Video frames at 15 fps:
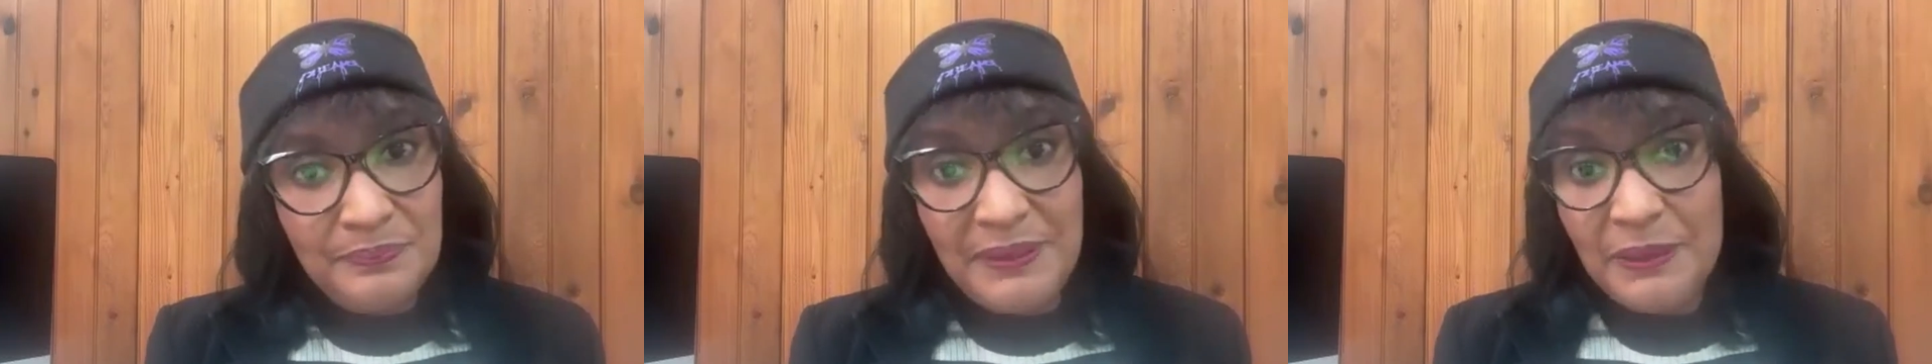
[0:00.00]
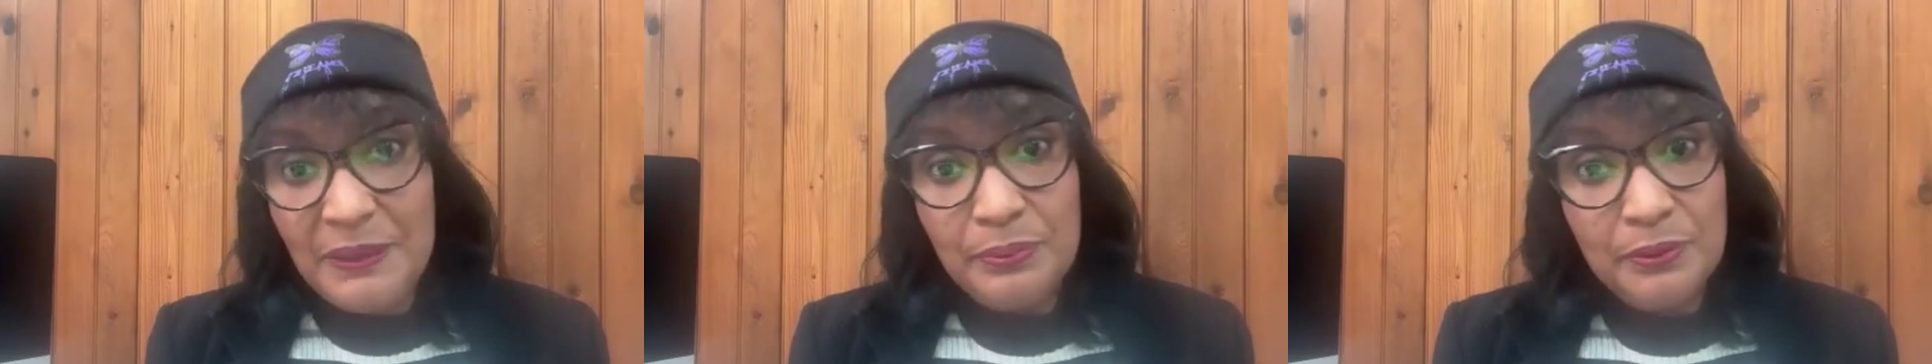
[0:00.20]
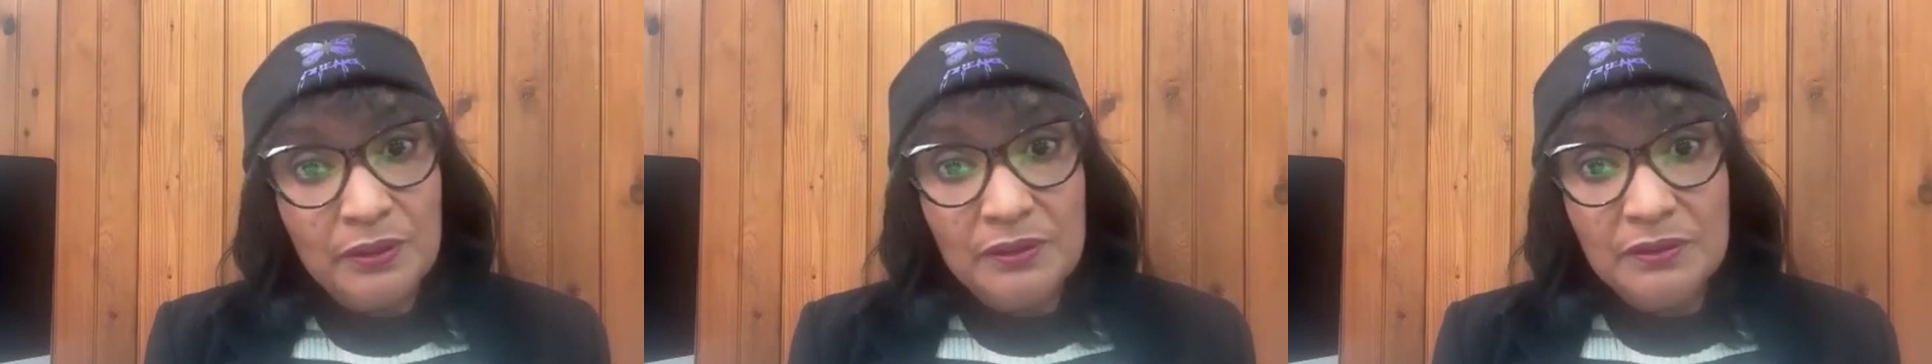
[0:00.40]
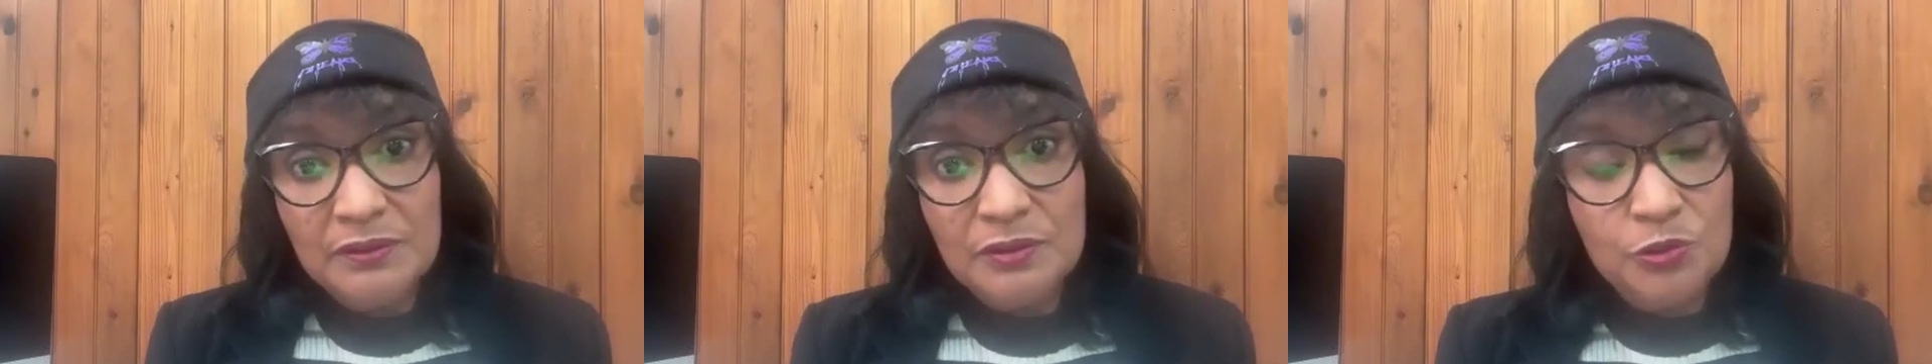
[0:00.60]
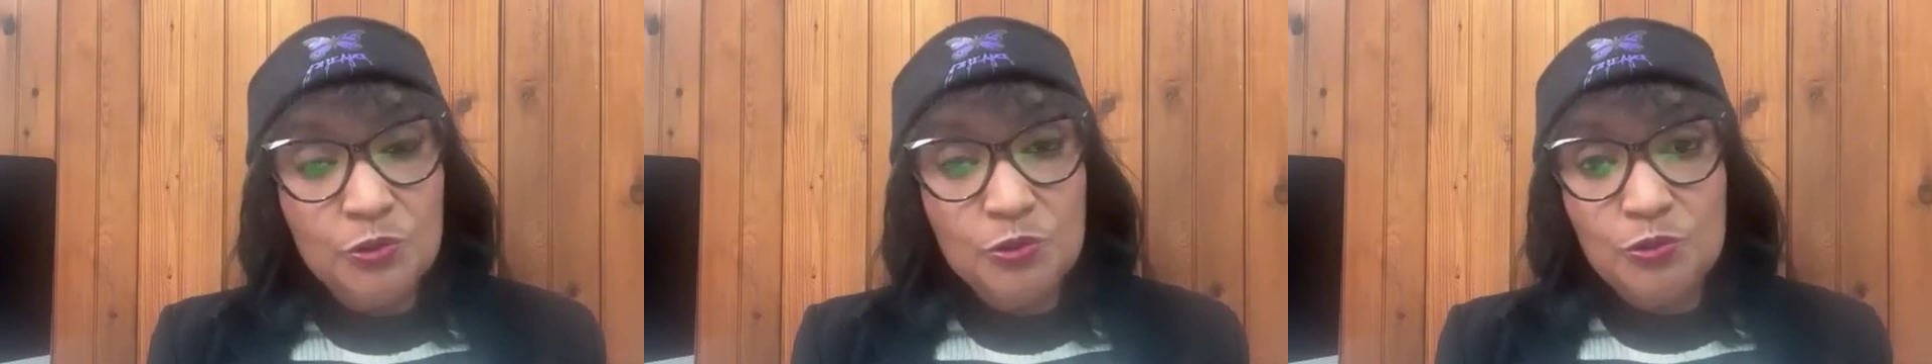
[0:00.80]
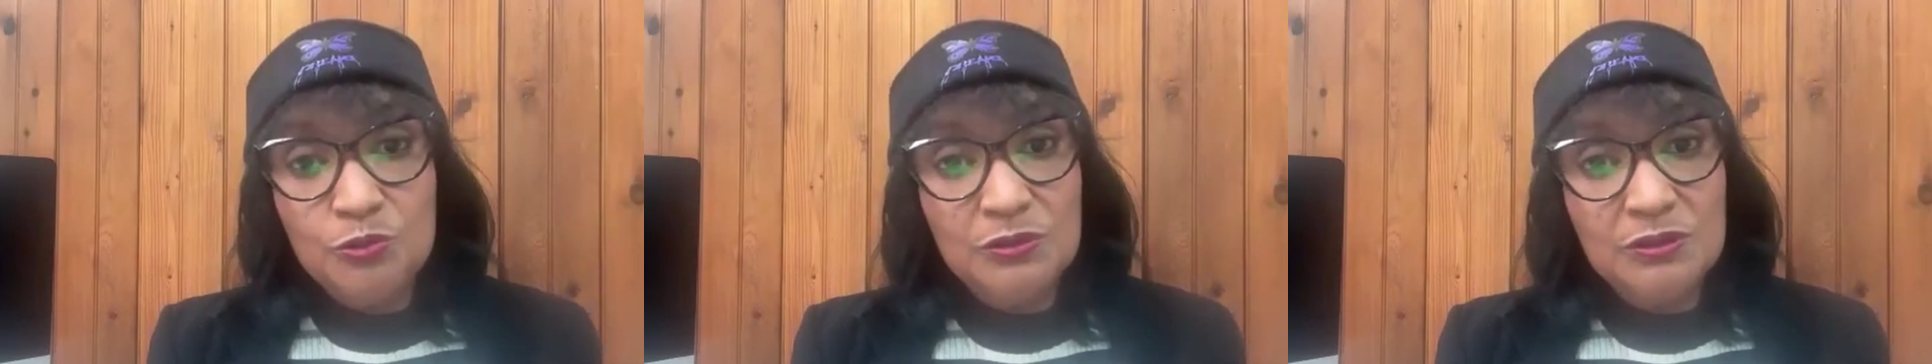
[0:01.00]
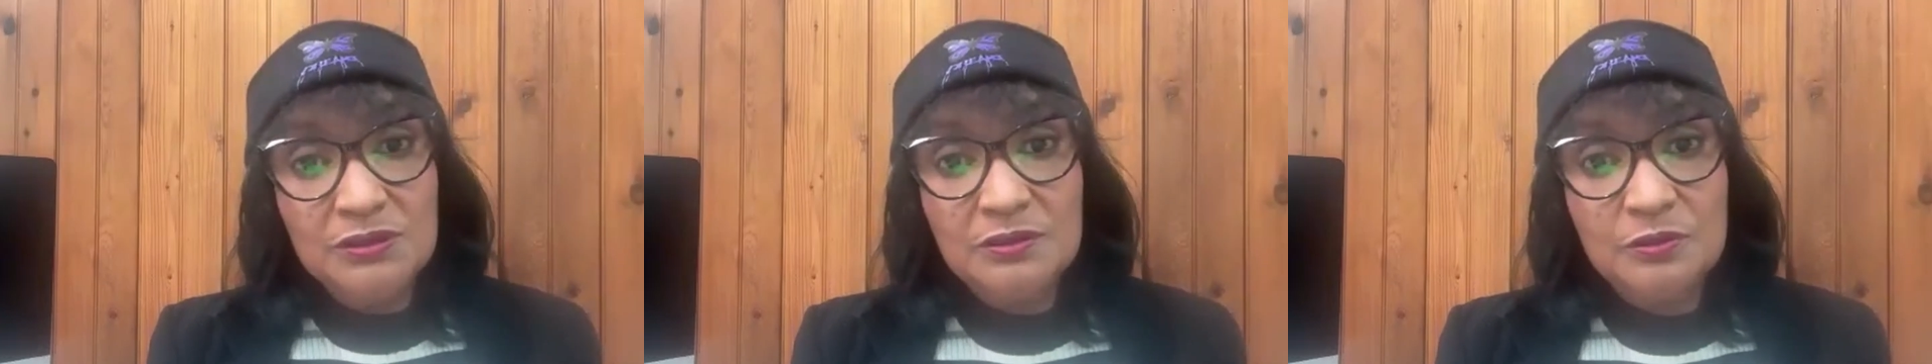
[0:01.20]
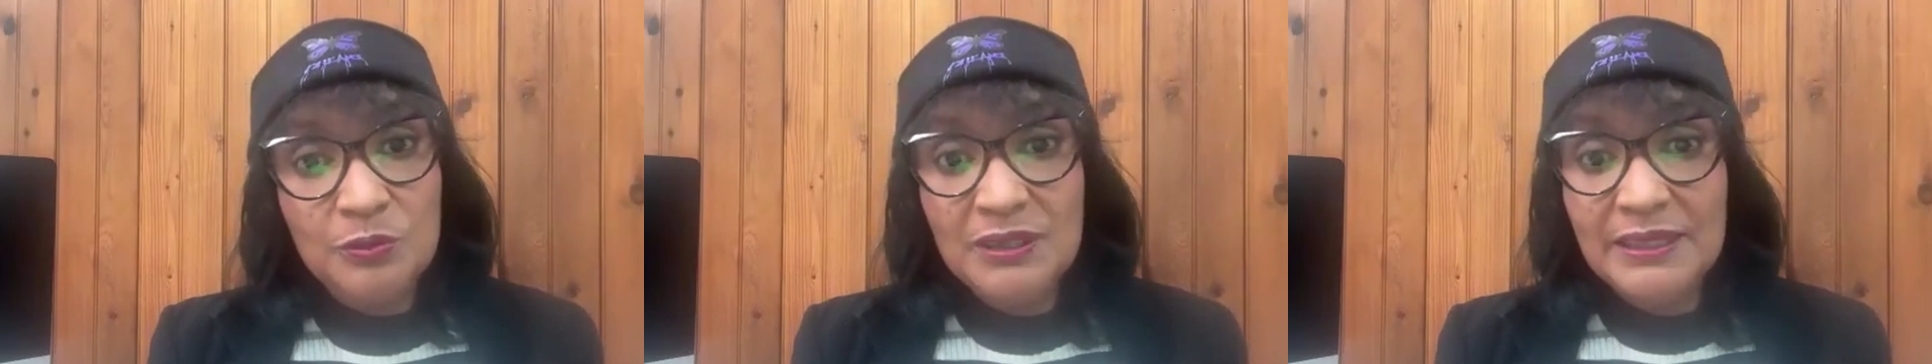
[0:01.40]
people who
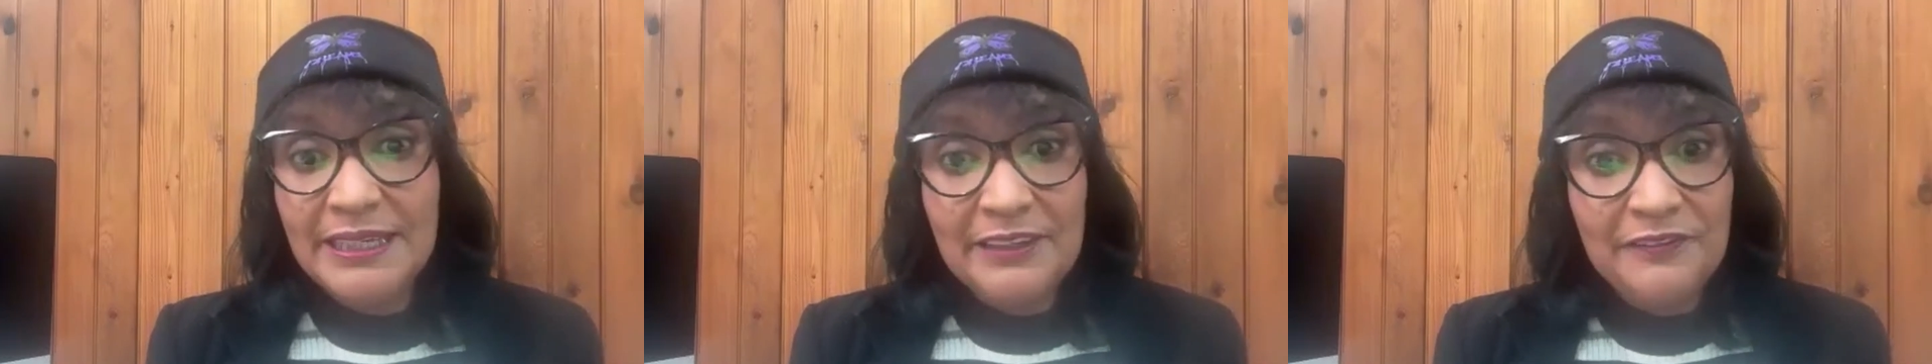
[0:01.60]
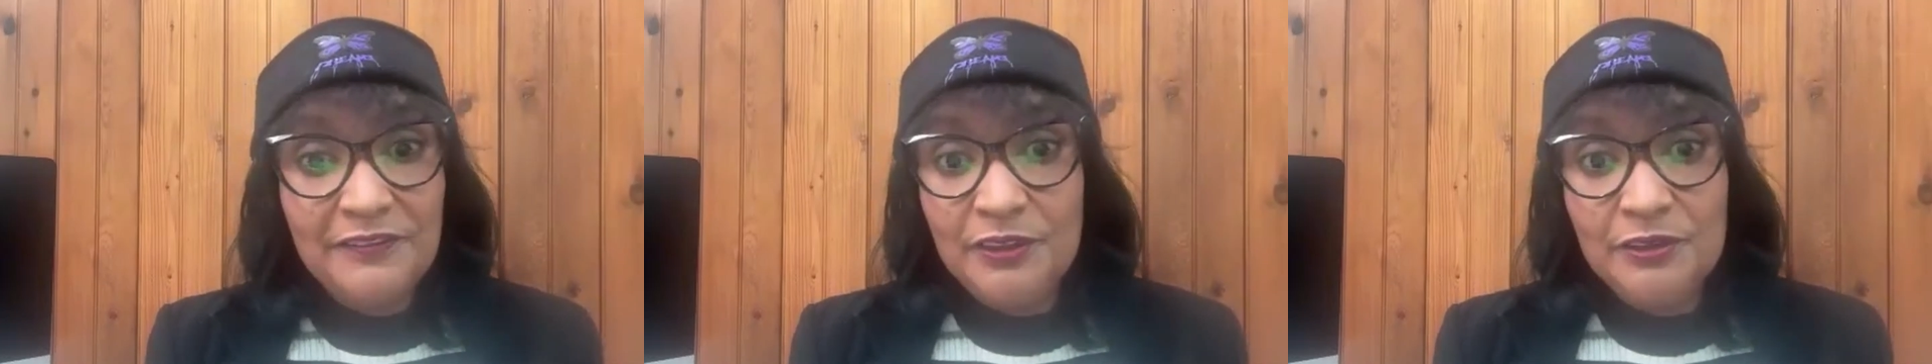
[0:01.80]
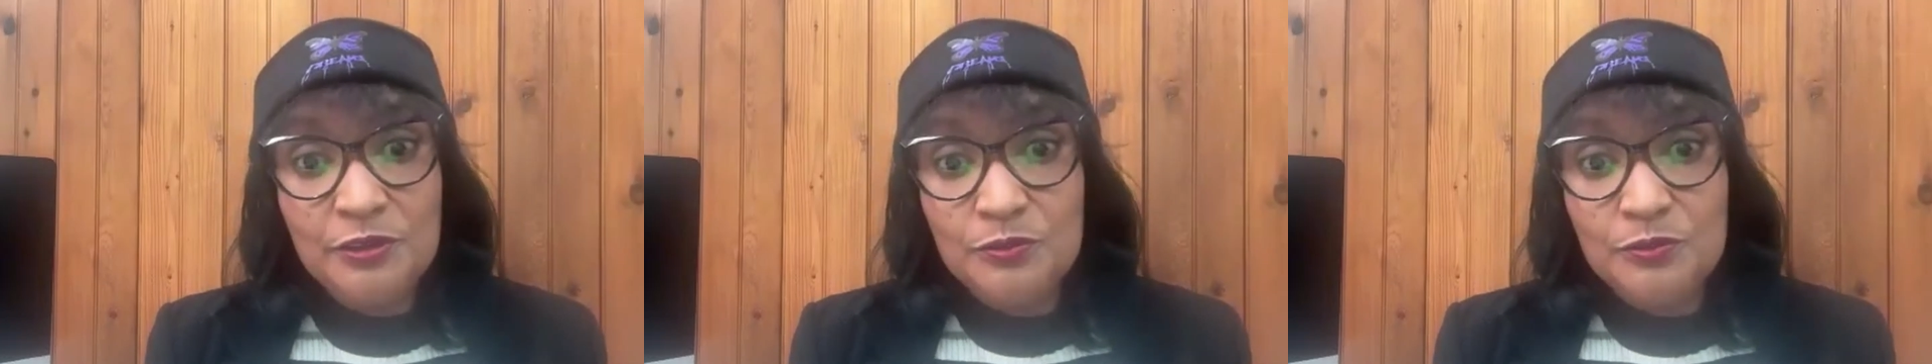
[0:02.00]
will give